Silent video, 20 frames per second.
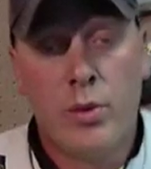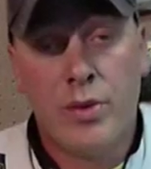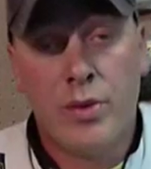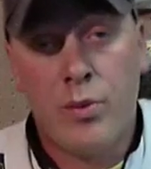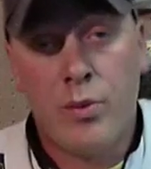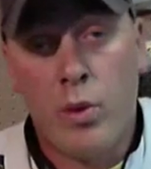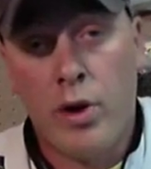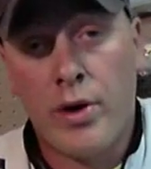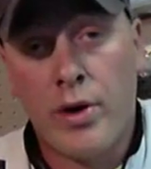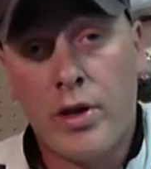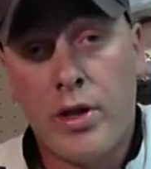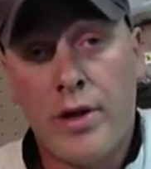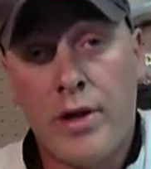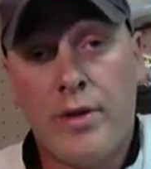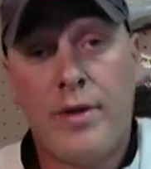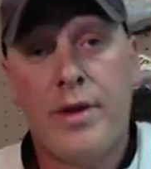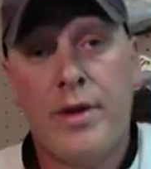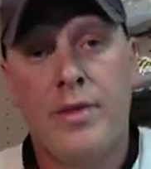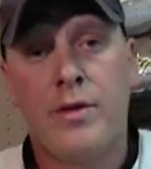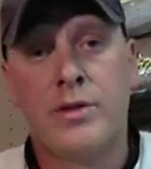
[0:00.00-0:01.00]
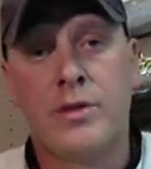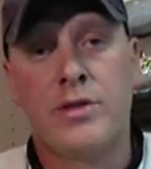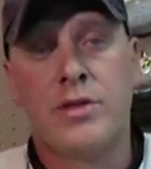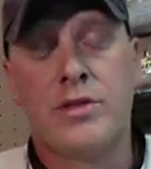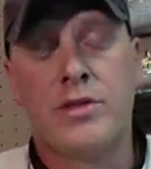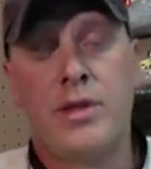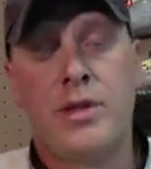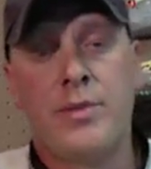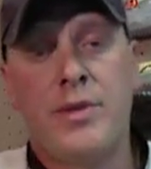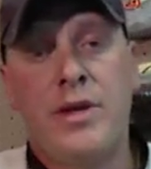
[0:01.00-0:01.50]
with water clarity, there's
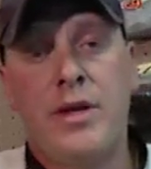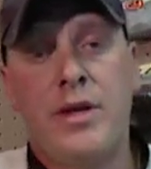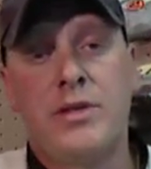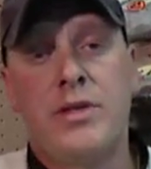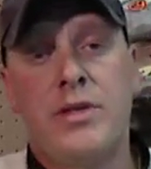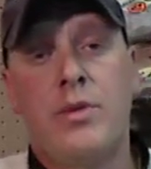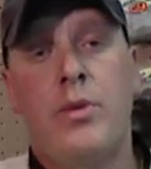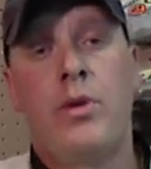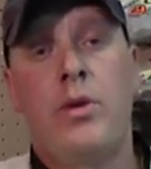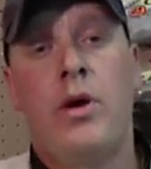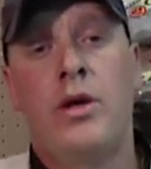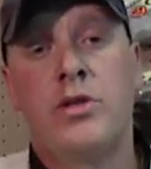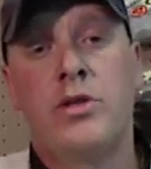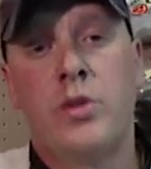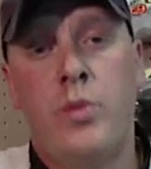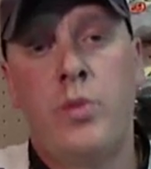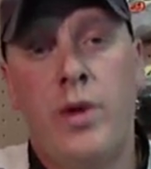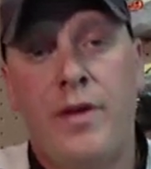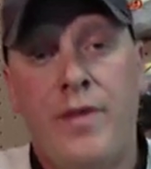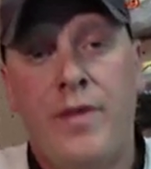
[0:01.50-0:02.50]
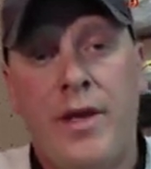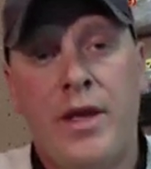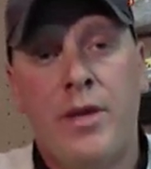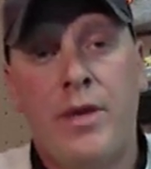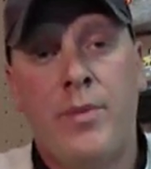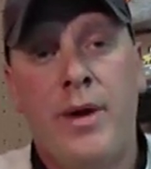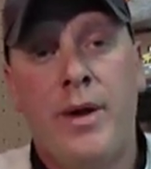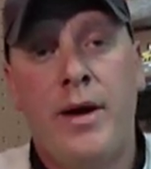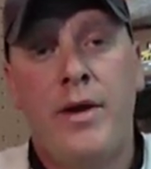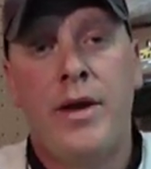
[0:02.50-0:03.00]
something else that we also want to think
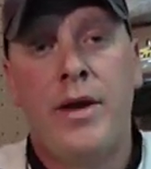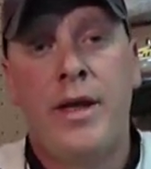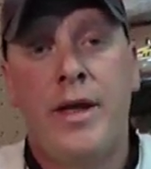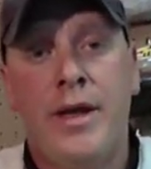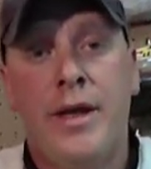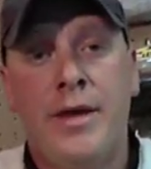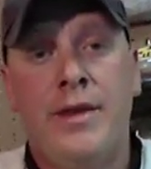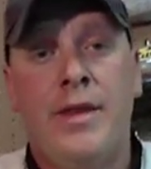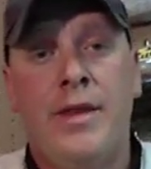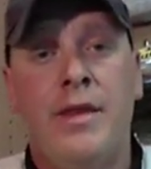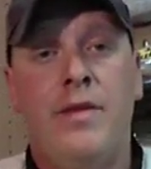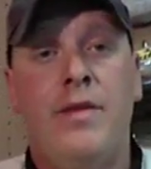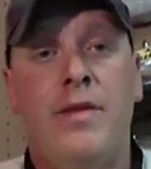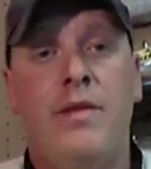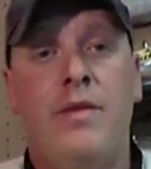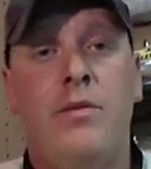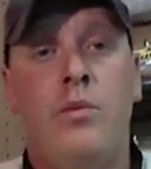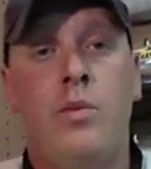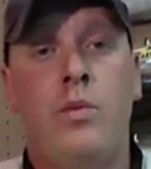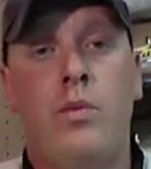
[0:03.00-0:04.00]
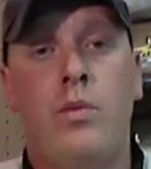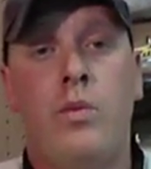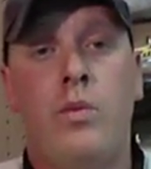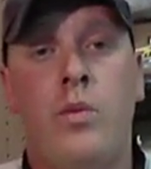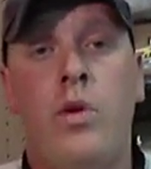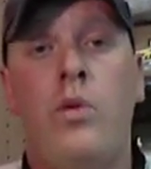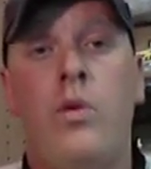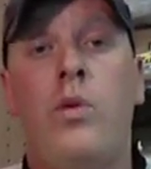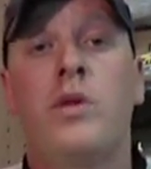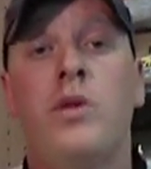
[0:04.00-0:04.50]
about, and
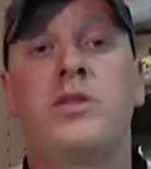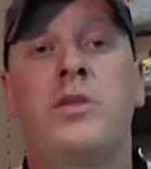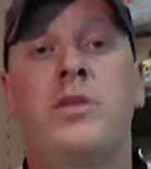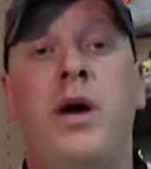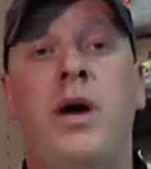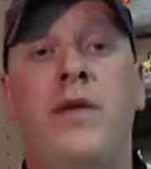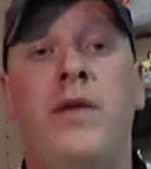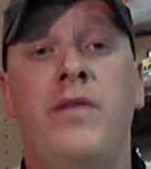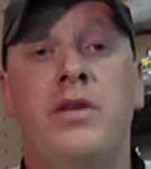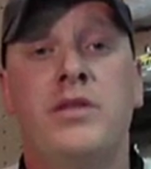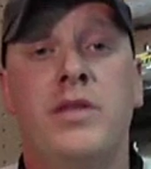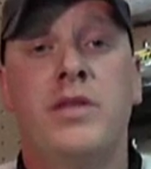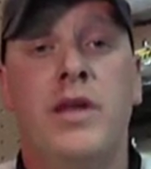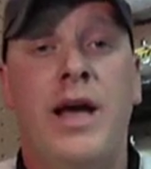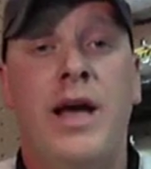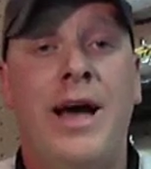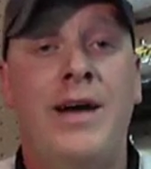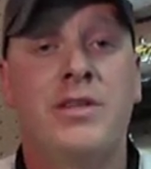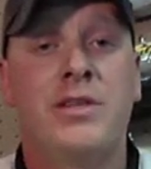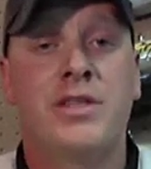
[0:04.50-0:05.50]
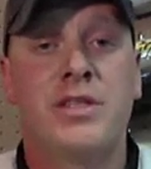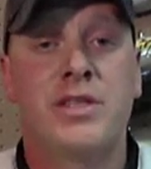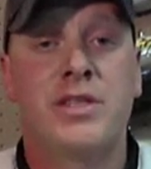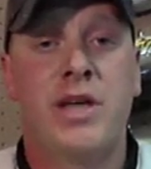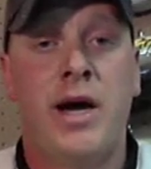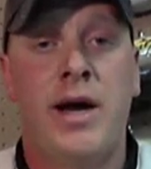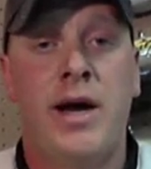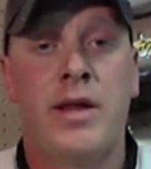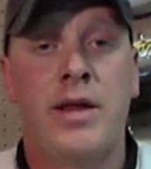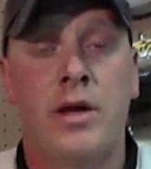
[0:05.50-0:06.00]
what's above us? How's the
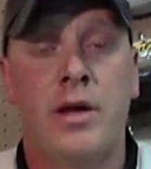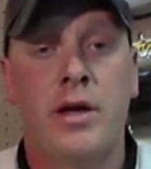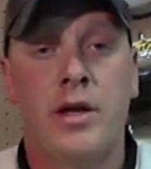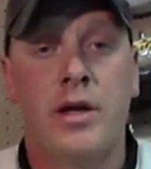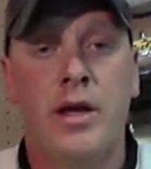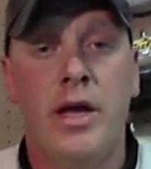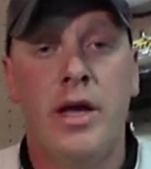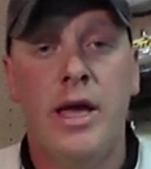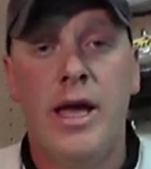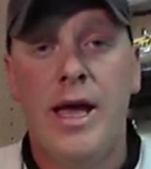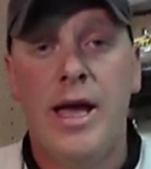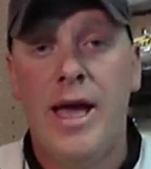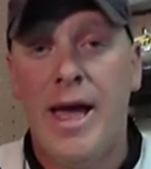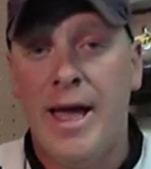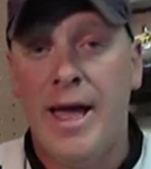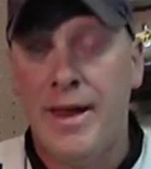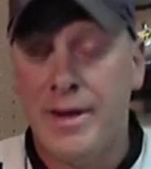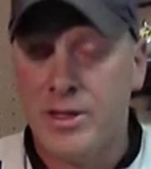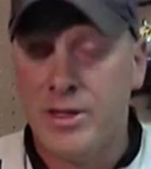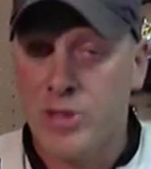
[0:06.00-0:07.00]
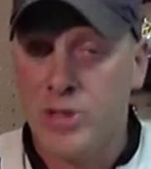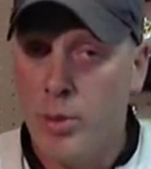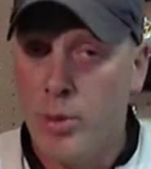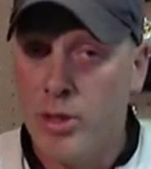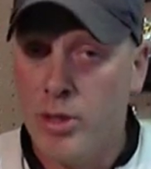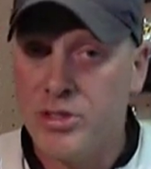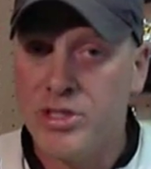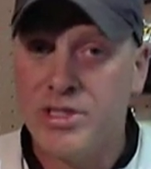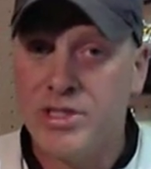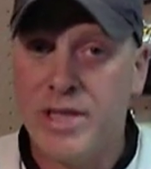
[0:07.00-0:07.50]
sky look? And it's
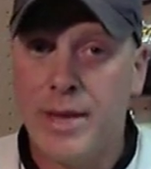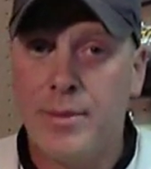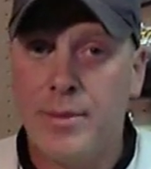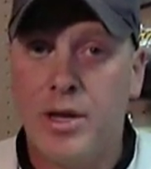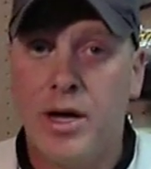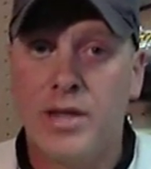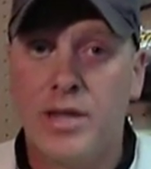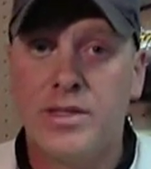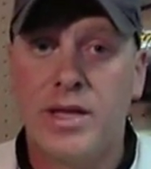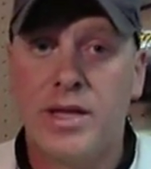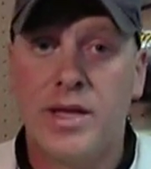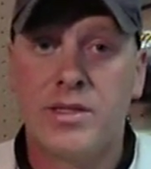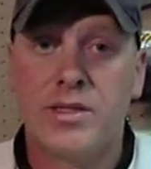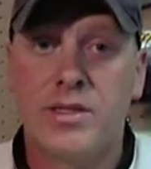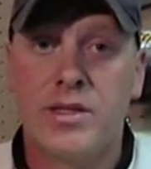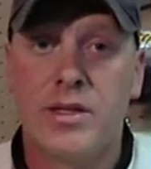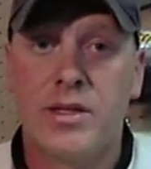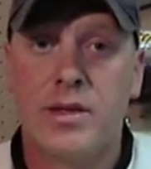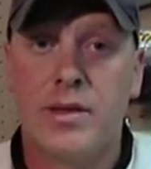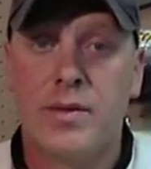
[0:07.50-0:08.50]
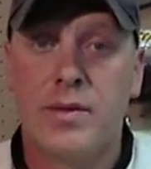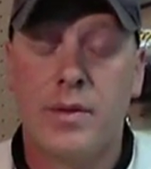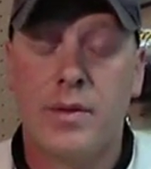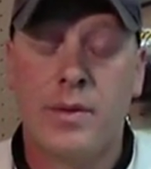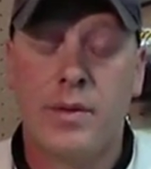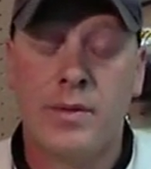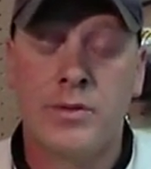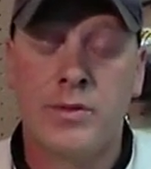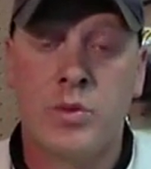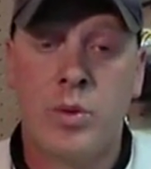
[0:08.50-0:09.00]
almost the same context
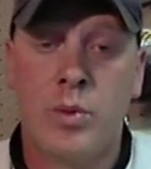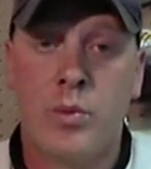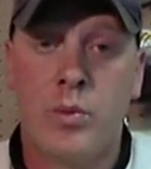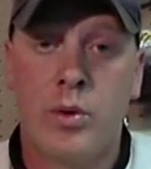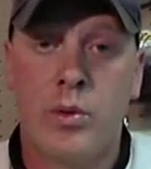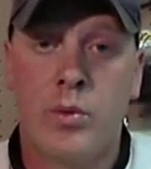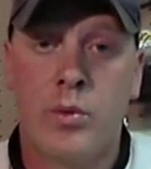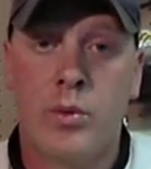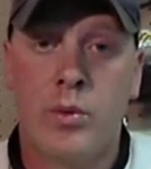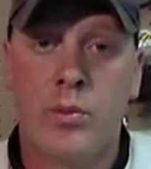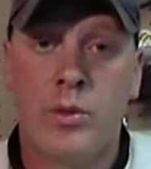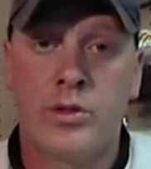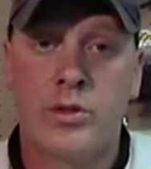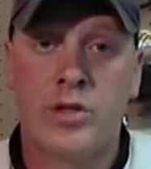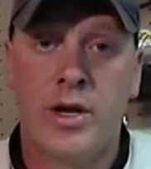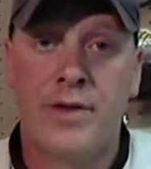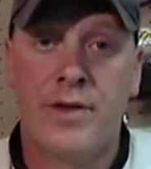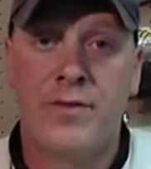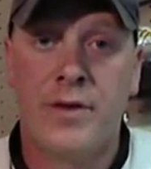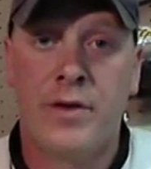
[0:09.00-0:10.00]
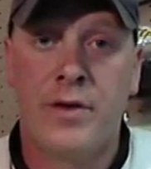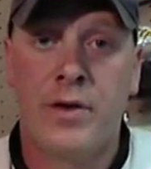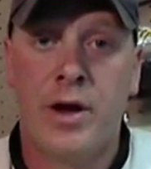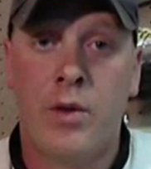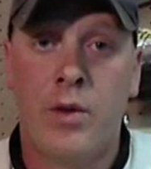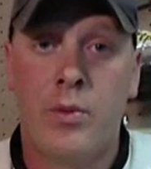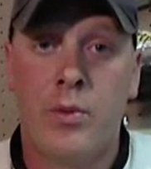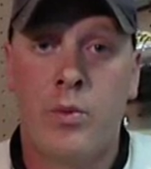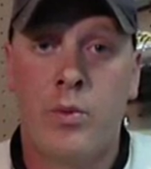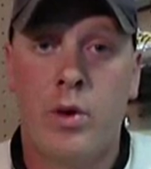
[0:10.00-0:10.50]
as when we're trying to figure
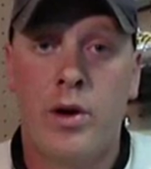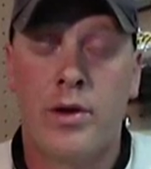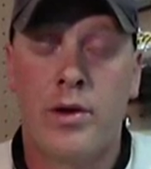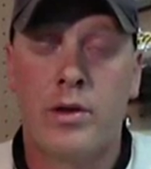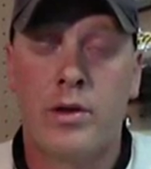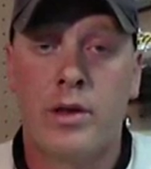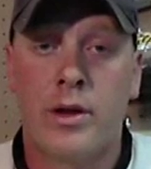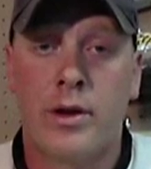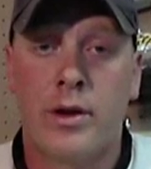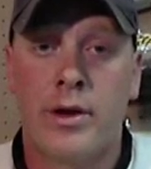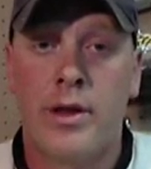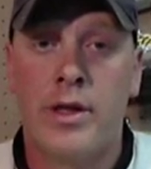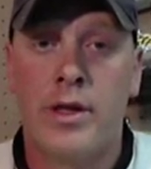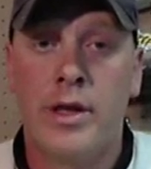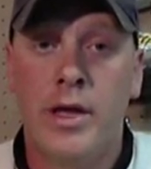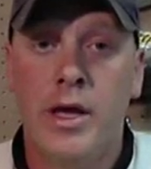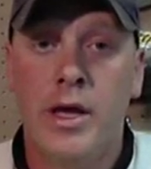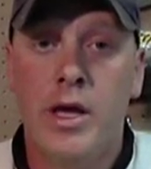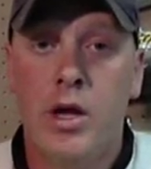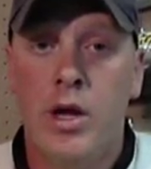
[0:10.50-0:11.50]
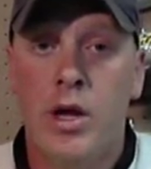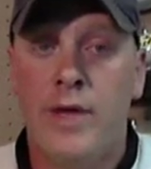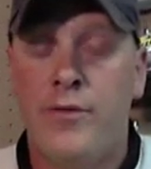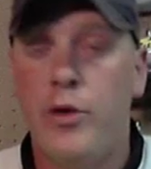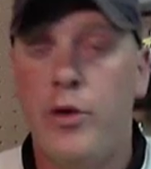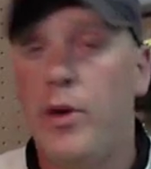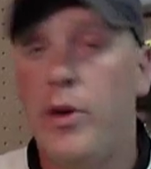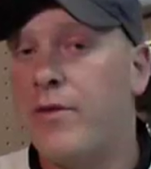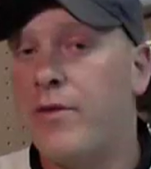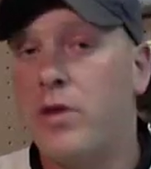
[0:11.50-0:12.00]
out with water clarity. If
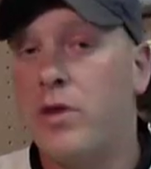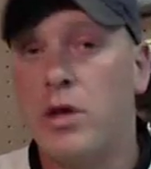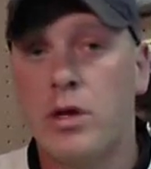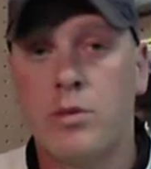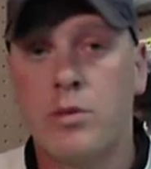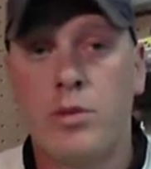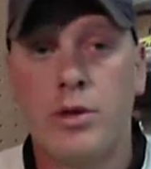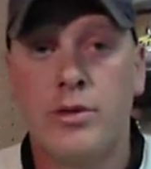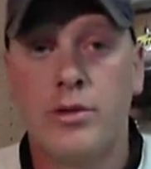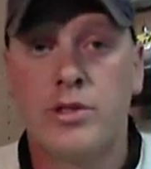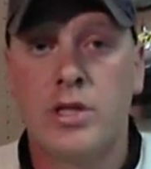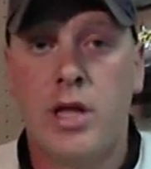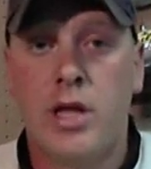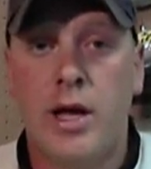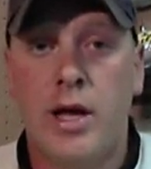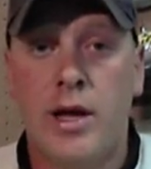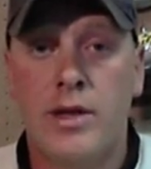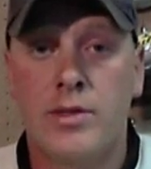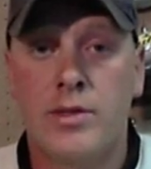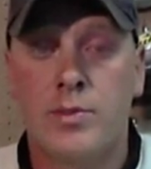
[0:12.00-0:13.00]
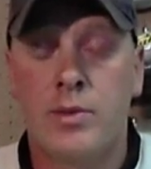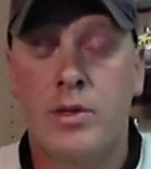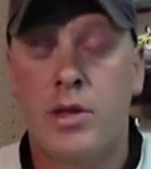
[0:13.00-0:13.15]
you have clear blue skies,